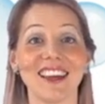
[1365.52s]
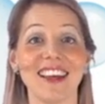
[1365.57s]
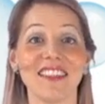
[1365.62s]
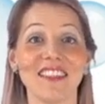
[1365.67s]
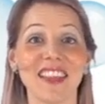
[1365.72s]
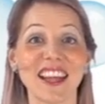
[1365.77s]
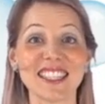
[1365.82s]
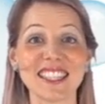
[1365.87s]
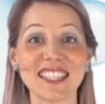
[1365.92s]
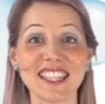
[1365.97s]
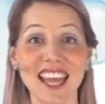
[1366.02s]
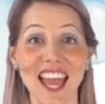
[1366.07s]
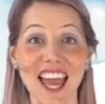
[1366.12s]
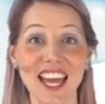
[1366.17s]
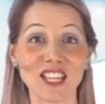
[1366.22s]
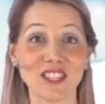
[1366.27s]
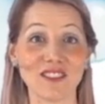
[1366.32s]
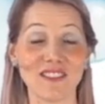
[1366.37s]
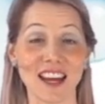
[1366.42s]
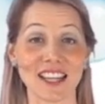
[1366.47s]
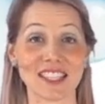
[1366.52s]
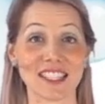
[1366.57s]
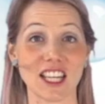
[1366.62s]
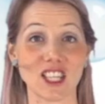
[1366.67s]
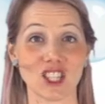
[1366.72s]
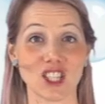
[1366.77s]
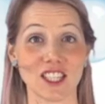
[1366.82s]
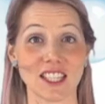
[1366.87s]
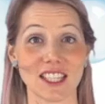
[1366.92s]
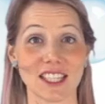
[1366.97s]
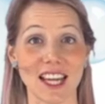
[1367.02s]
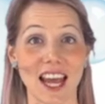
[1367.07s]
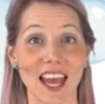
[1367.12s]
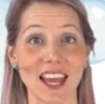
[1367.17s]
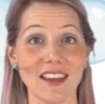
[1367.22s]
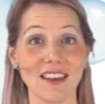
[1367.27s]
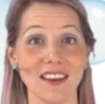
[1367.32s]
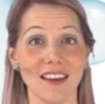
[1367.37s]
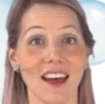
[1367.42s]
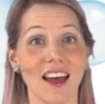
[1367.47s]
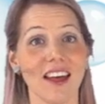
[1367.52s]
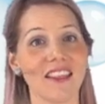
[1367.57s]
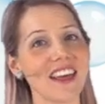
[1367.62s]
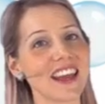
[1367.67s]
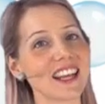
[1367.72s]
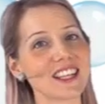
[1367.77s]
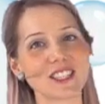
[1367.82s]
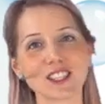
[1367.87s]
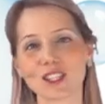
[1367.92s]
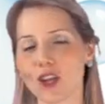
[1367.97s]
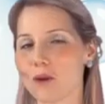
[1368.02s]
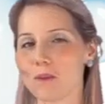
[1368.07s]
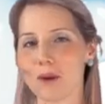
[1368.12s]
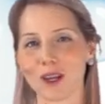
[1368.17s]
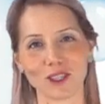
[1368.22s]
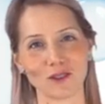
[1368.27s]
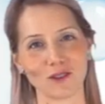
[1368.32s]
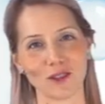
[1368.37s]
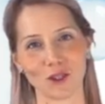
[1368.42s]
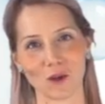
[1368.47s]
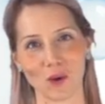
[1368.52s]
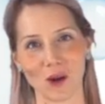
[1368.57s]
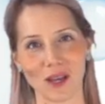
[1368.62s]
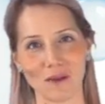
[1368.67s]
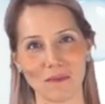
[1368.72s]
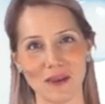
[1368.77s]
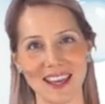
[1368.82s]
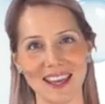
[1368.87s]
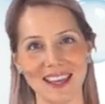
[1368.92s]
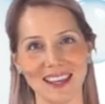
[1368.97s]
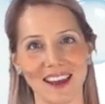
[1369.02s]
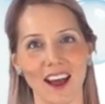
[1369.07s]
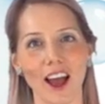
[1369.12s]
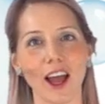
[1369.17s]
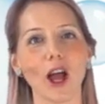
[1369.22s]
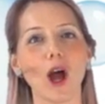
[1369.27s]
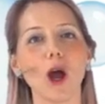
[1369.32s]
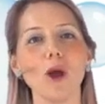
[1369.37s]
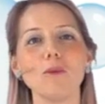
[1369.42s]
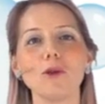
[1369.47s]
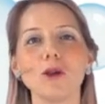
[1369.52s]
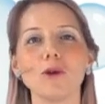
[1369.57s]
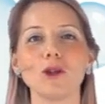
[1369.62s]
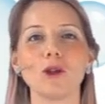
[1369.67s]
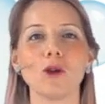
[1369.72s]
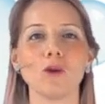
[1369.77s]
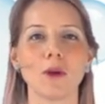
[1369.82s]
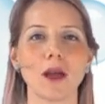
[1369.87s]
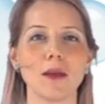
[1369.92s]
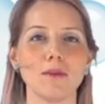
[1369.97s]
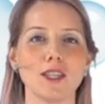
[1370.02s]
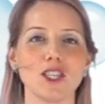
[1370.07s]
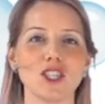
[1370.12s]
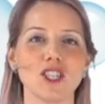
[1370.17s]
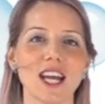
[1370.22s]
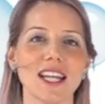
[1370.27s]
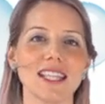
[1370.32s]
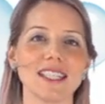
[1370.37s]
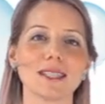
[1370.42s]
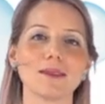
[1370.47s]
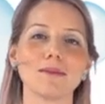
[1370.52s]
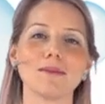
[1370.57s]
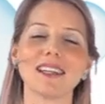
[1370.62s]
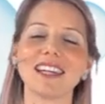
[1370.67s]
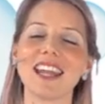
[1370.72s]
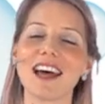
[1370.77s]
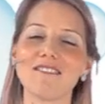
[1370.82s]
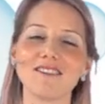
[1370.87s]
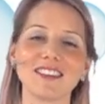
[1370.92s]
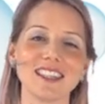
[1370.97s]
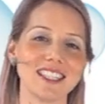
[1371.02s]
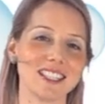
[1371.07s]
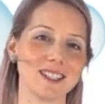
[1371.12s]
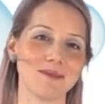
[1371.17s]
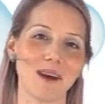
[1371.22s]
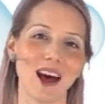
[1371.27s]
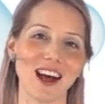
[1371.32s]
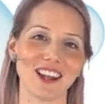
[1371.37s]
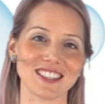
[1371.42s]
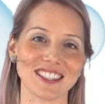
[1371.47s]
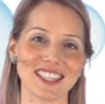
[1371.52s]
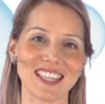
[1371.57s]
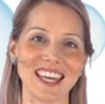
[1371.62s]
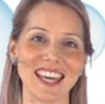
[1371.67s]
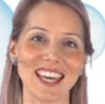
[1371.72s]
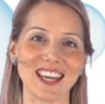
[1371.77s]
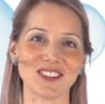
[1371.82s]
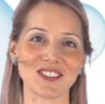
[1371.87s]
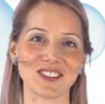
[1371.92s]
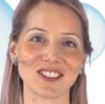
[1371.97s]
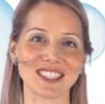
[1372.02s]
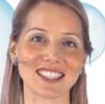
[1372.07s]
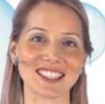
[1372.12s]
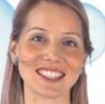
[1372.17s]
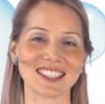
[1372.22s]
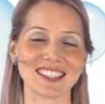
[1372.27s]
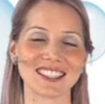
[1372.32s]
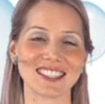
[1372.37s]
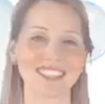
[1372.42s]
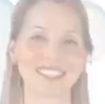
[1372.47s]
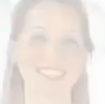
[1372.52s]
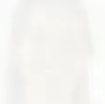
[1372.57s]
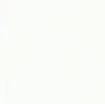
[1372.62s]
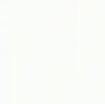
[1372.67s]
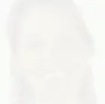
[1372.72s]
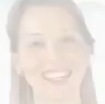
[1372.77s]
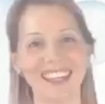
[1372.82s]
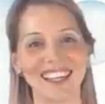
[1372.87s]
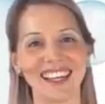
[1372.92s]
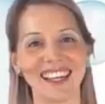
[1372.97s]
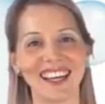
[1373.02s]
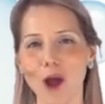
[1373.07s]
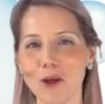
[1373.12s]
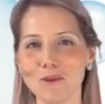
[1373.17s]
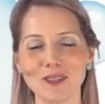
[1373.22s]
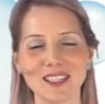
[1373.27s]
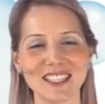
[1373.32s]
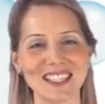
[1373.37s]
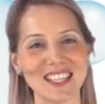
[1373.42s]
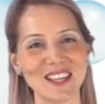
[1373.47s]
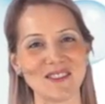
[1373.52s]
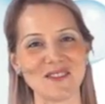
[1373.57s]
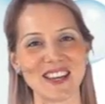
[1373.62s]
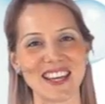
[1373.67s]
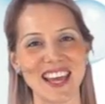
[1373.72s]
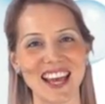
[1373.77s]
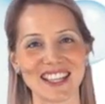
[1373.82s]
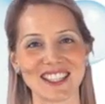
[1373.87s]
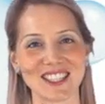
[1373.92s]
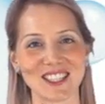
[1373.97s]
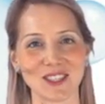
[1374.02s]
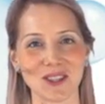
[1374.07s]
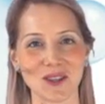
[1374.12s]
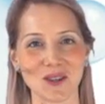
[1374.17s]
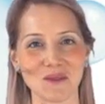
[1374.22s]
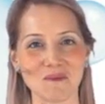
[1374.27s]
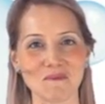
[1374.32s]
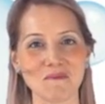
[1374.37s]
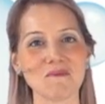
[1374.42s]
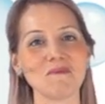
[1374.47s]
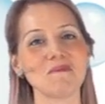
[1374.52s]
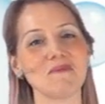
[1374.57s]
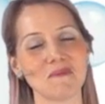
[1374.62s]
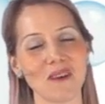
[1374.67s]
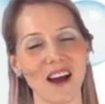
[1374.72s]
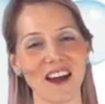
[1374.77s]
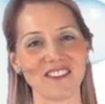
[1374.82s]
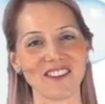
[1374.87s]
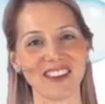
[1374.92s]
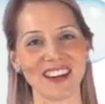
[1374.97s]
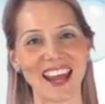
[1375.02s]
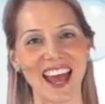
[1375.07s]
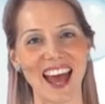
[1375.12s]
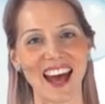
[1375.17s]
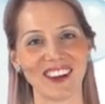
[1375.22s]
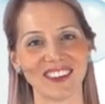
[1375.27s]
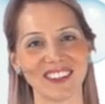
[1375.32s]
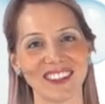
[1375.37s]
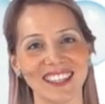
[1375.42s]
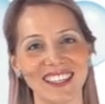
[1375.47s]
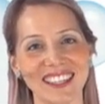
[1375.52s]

That's the end of our session today. Thanks so much for joining me. I hope you and your baby shared some lovely smiles and giggles. Hope to see you again soon. Bye for now.